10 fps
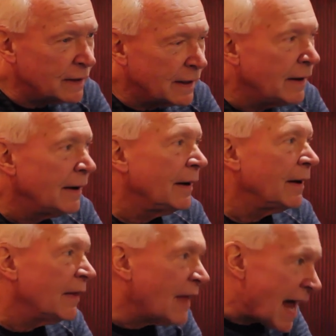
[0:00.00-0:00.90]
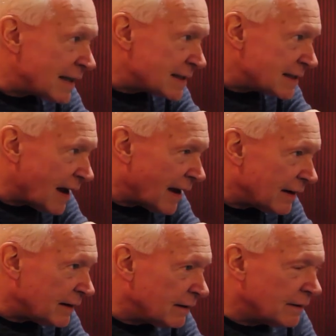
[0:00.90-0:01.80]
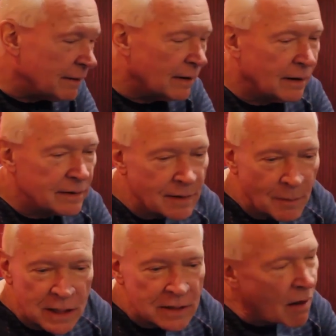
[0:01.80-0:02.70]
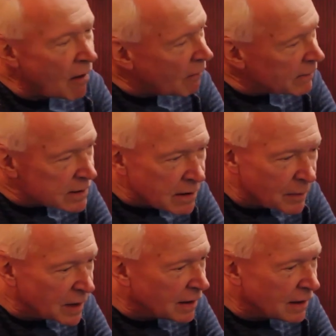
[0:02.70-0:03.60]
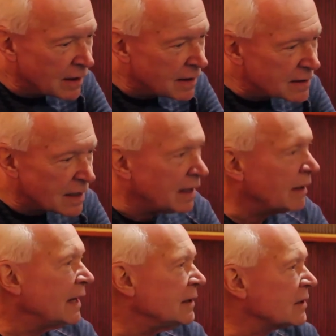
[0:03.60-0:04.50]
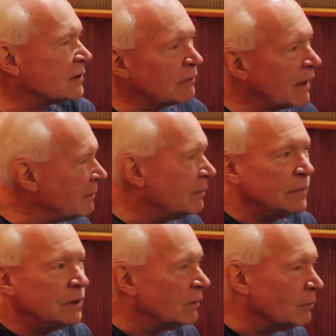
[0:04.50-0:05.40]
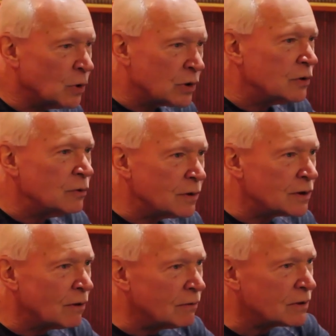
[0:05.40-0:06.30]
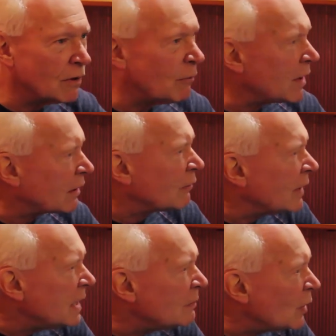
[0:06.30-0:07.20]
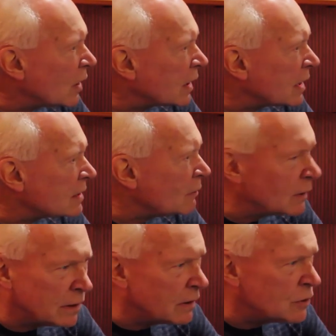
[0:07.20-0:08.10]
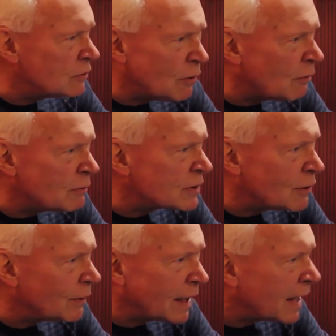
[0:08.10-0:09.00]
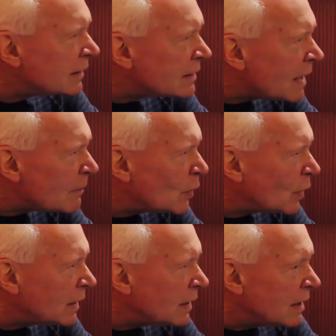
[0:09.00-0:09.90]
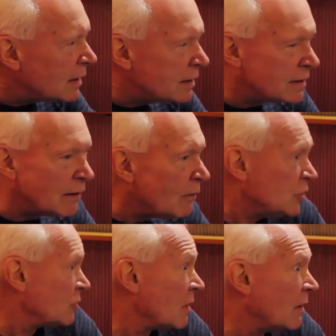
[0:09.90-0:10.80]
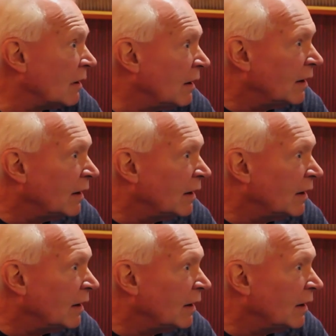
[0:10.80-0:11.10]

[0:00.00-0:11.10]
through. Okay. That said, somebody's always coming in and saying, I just read, you know, book two of so and so. What a great book. And I said, Well, did you know what was going on at that point? He said, Oh, sure.